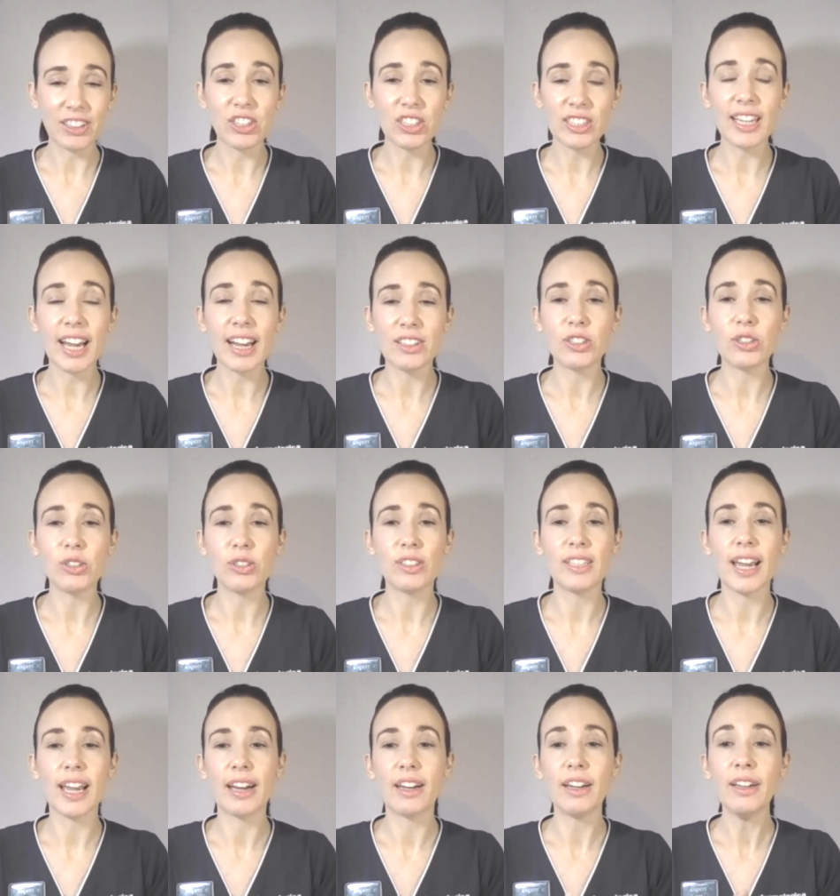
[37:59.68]
just as you
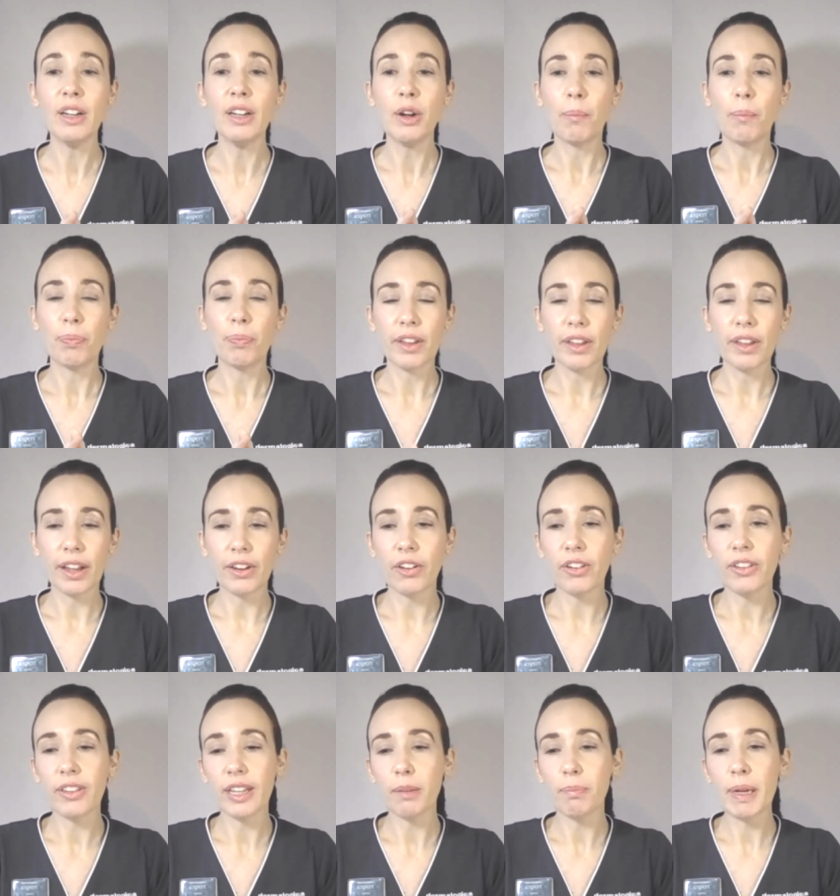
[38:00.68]
said, I
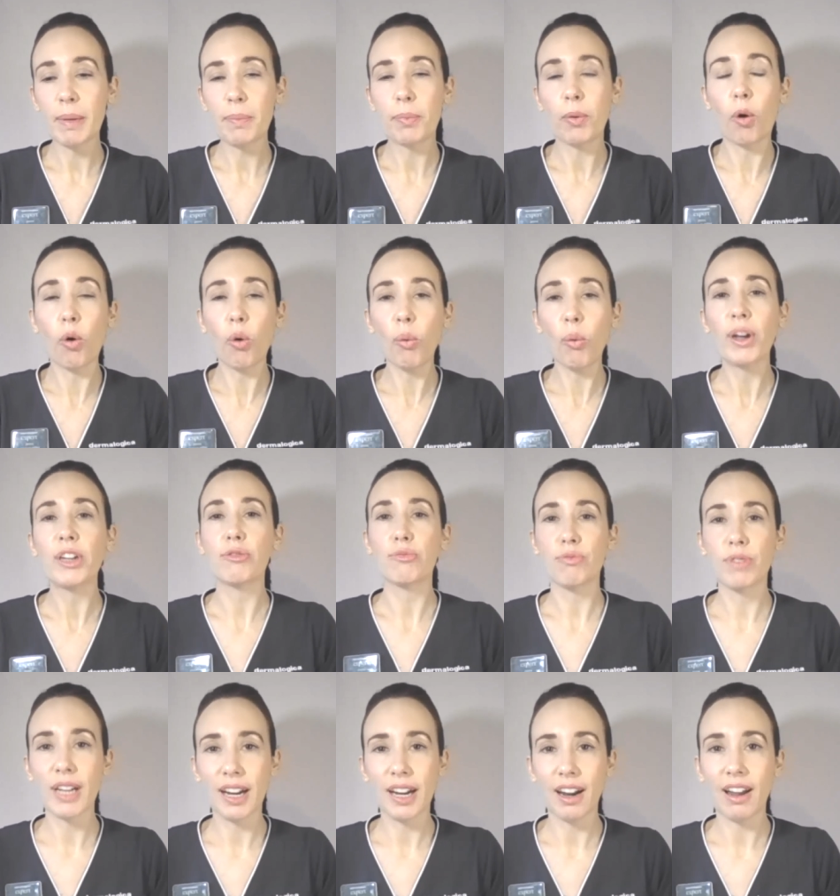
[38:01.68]
don't think people always
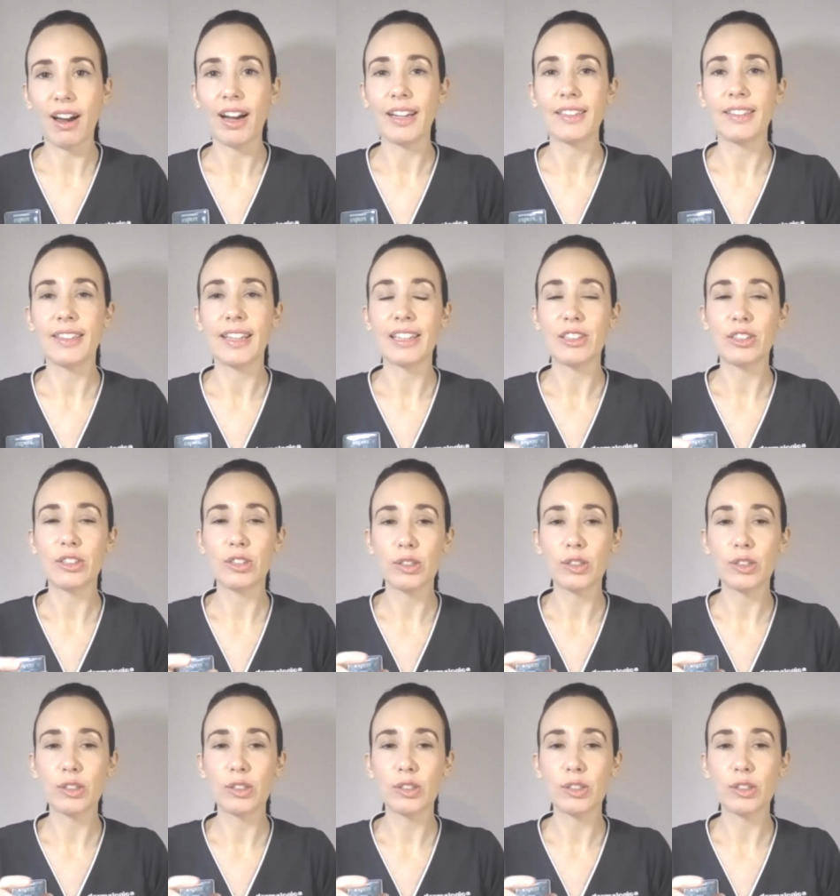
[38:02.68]
realize that